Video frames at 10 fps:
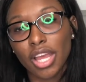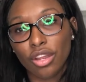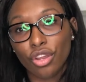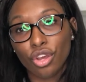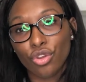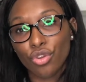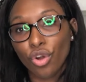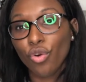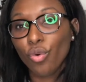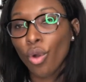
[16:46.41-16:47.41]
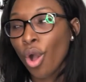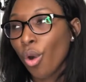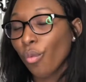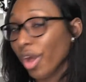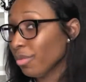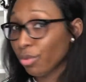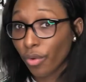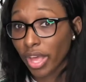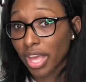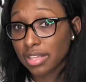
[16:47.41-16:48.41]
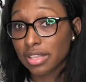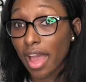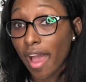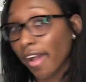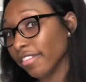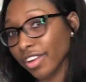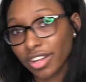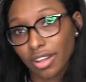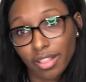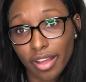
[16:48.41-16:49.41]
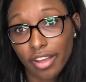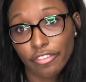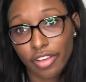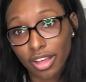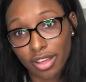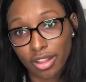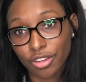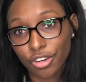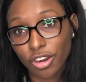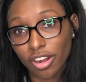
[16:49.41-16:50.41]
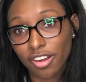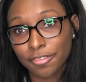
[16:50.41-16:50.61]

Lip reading: And no white boy is ever gonna love a colored girl.